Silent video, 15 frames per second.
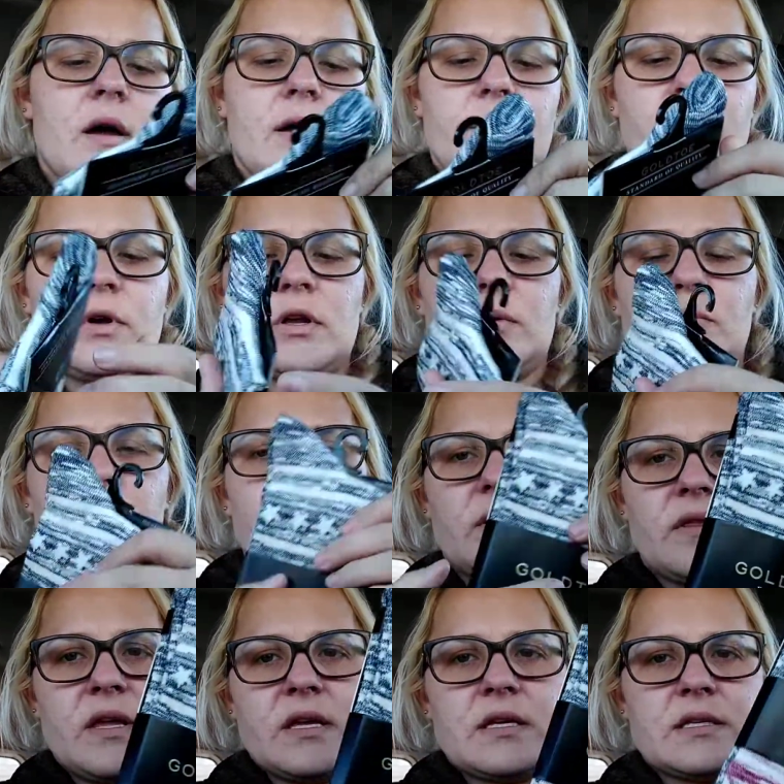I'm going to
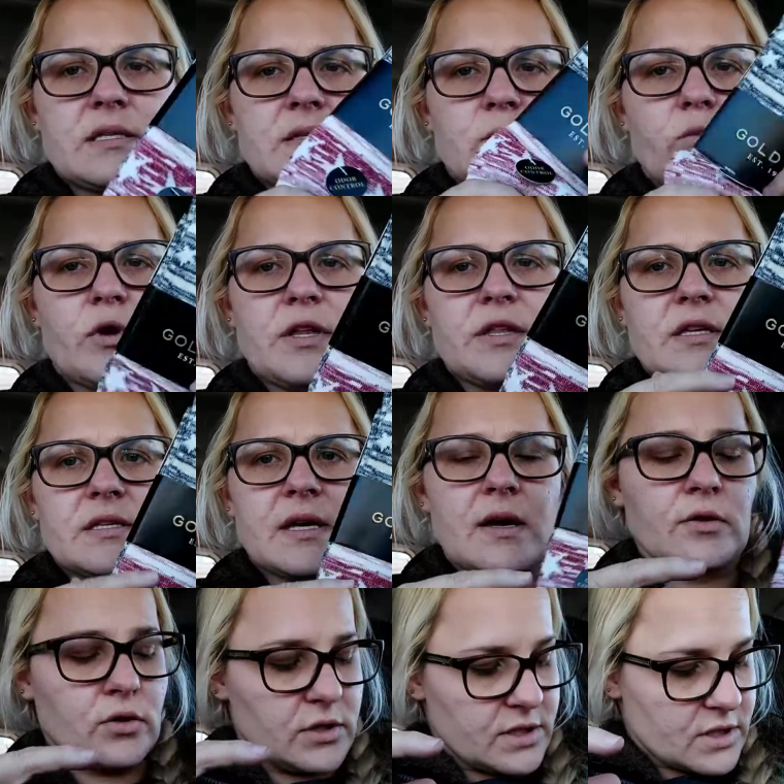put this with his
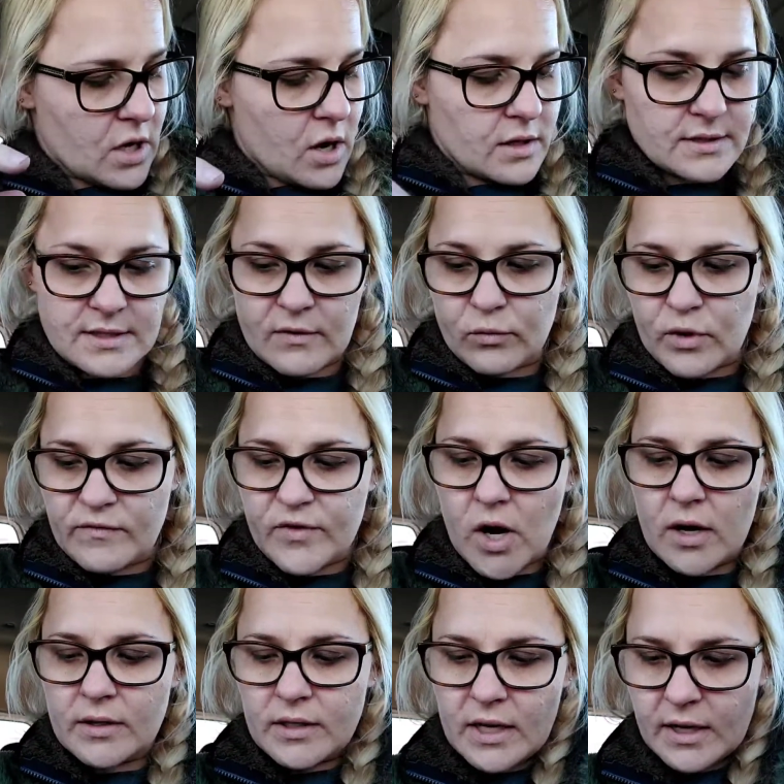other socks that we've
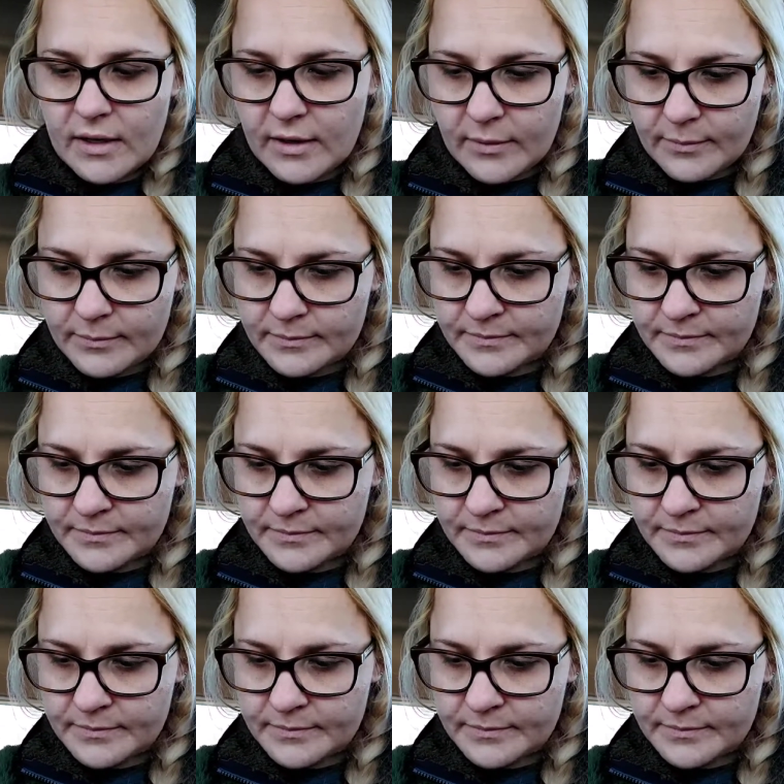gotten him.